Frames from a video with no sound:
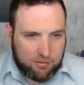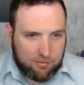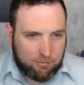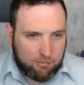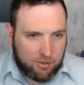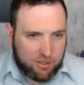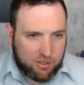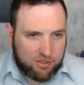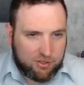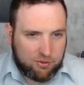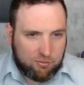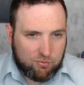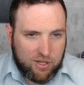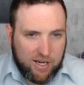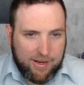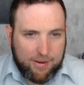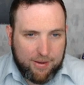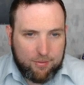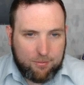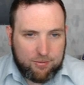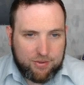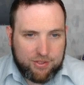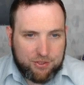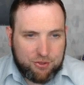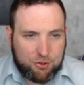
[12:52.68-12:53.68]
Busta
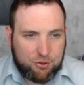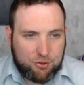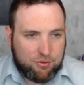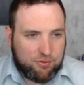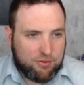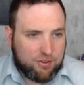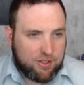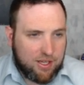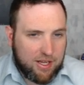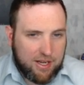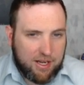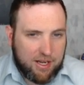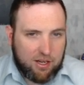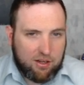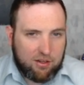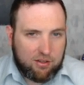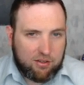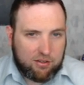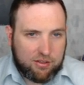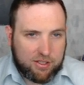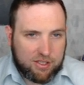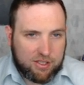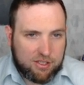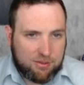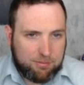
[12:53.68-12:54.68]
Rhymes and Juvenile
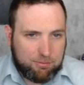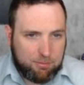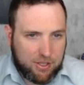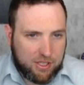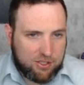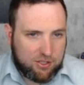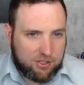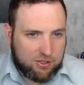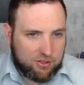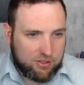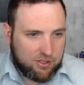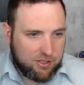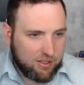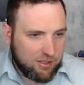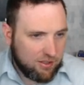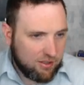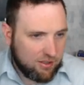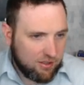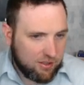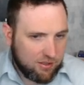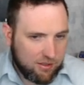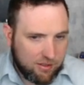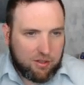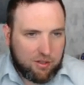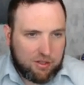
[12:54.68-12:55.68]
especially.
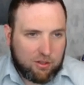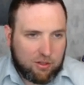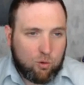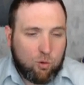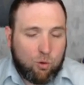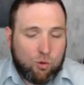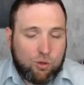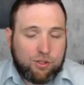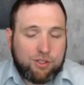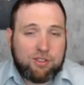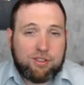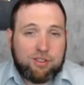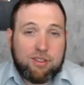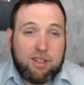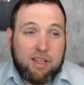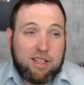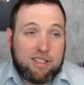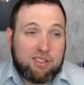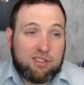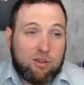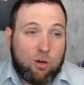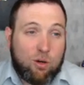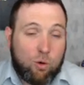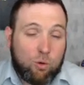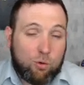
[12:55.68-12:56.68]
And of course,
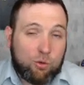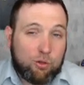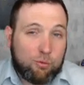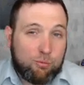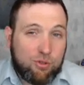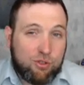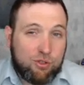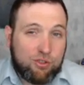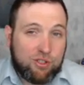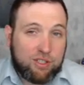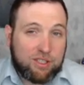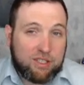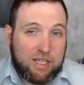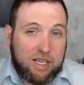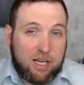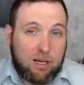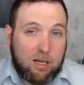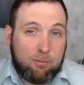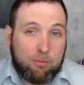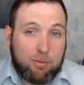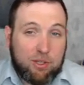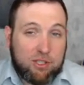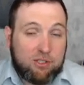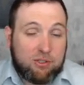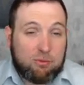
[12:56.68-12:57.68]
that's older music now.
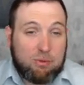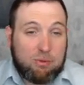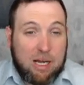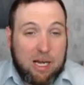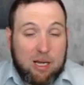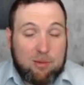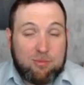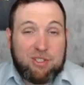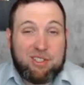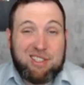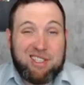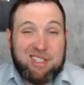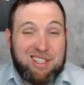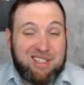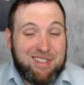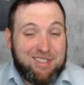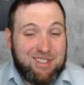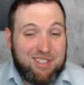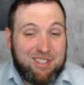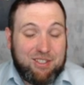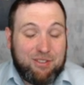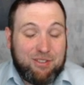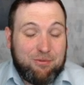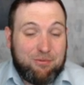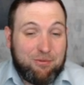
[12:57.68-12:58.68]
Busta Rhymes, I think, is
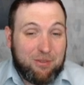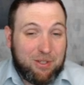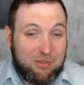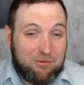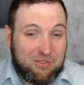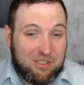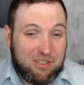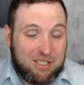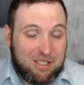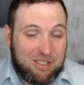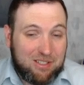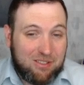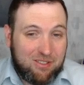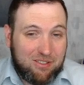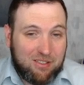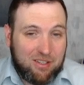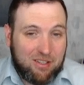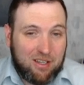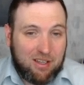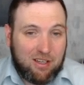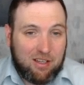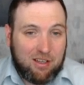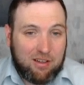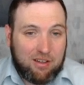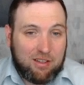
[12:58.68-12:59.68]
in his fifties.
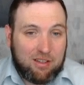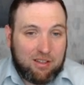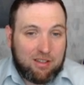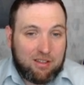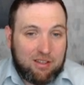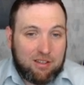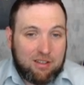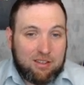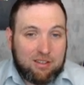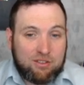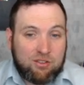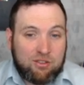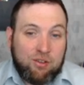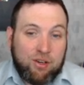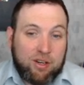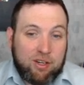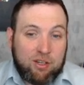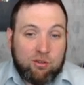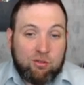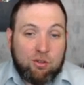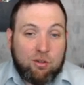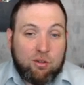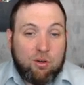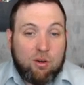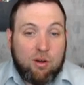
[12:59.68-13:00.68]
So I
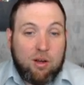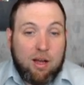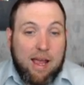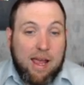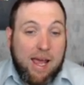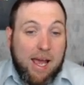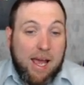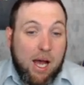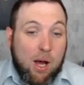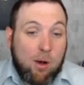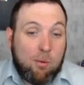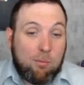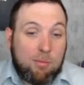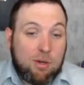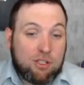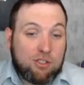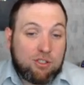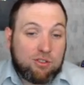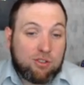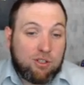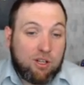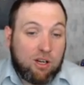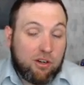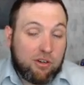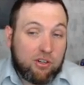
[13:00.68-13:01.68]
don't know how much
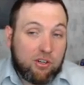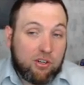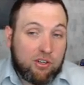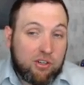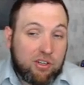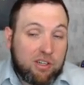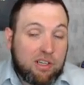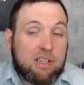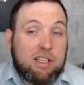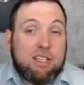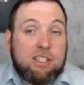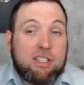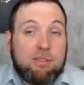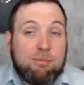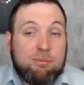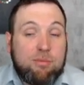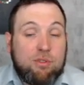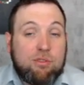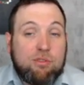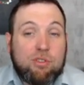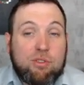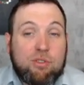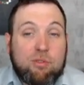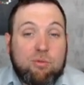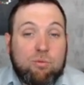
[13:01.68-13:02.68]
longer his
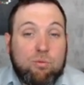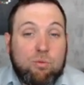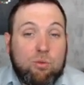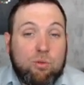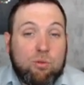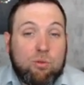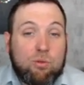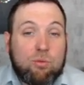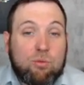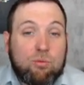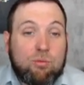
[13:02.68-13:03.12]
music will